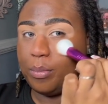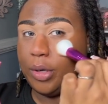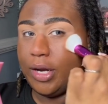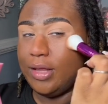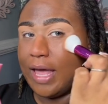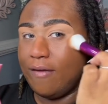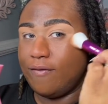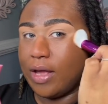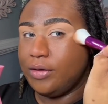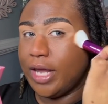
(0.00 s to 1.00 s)
putting that
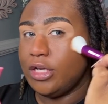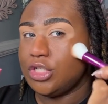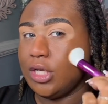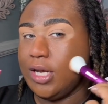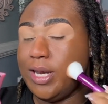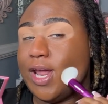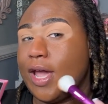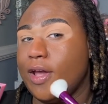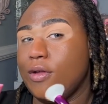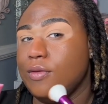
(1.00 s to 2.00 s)
foundation
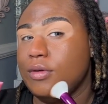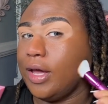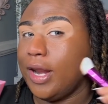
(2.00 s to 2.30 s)
down.